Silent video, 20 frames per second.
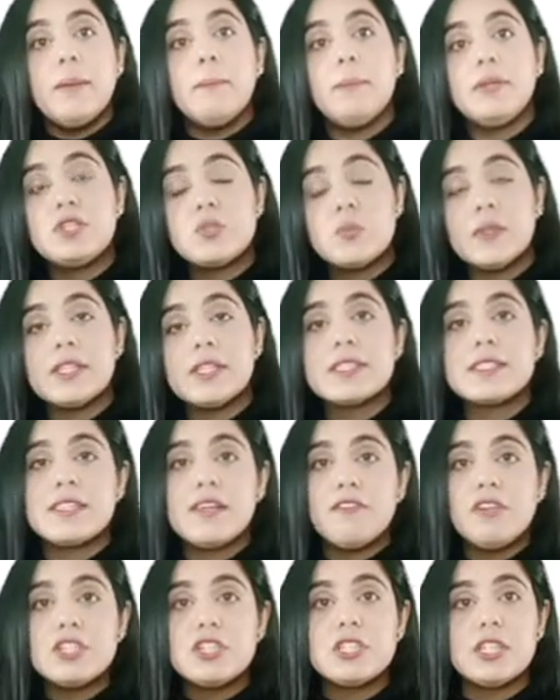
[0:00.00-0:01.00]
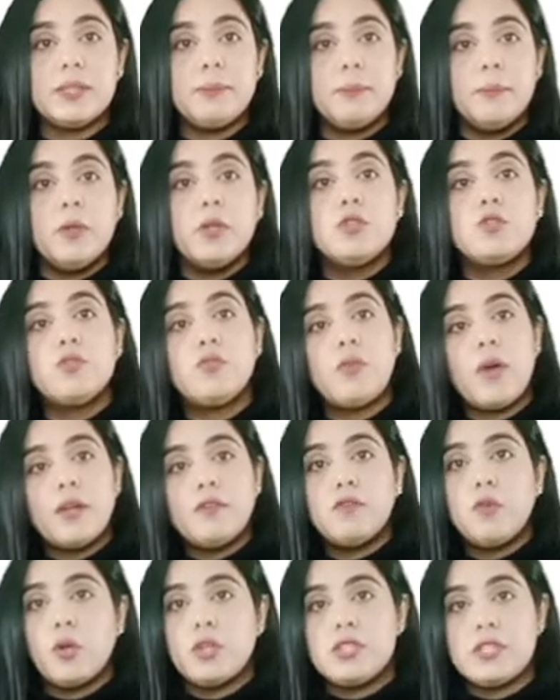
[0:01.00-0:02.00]
between 70 to
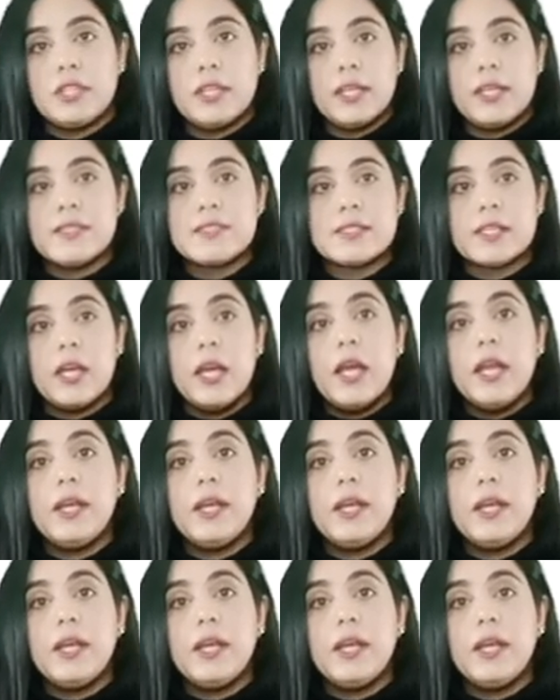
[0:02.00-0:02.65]
140 days.